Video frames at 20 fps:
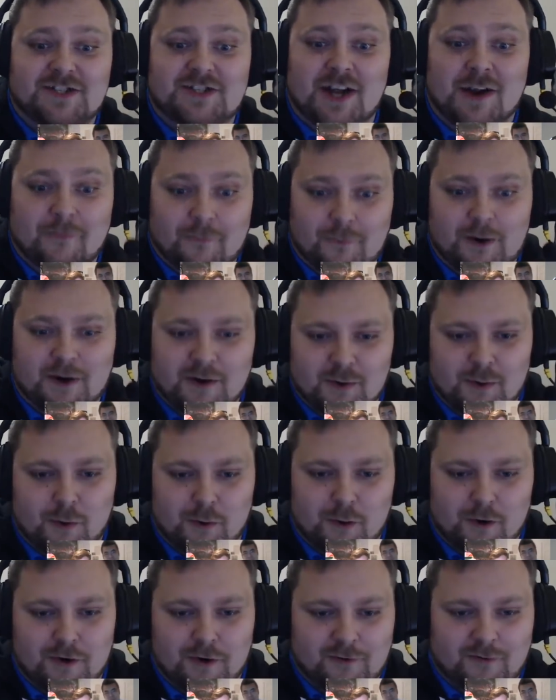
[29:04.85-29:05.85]
different
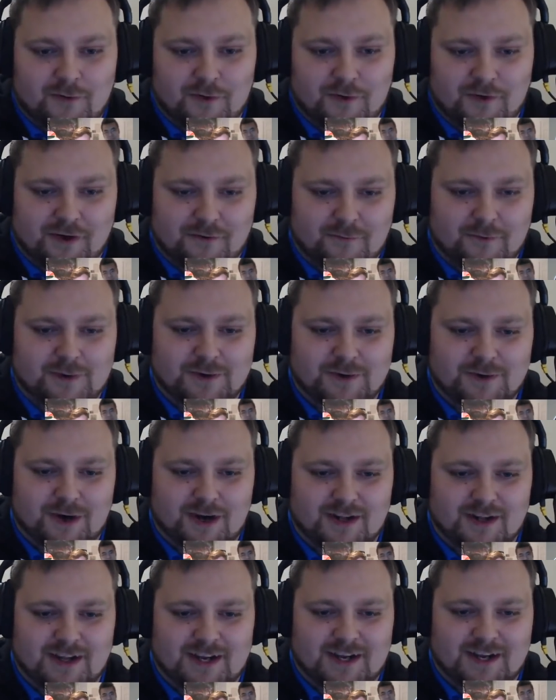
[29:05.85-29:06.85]
corner for different
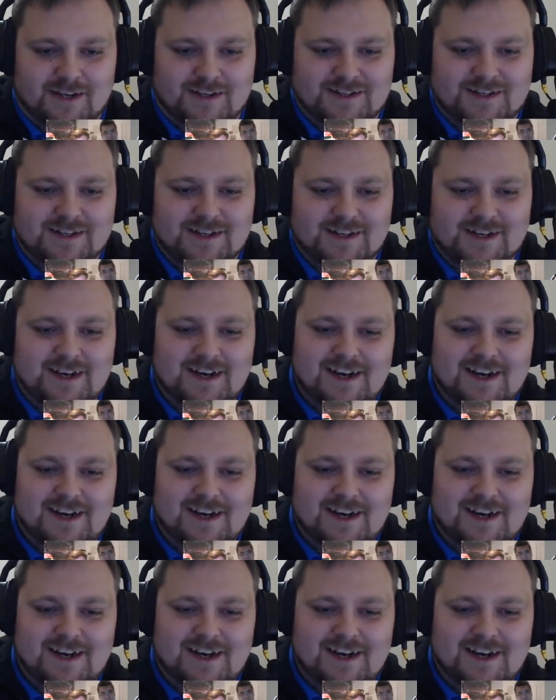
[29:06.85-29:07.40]
Tron lands.